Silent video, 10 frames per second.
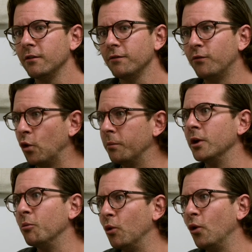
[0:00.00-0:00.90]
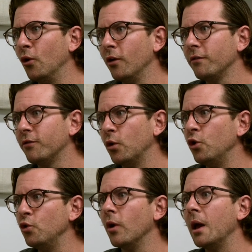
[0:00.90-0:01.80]
formidable for
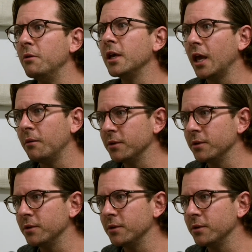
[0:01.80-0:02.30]
who I became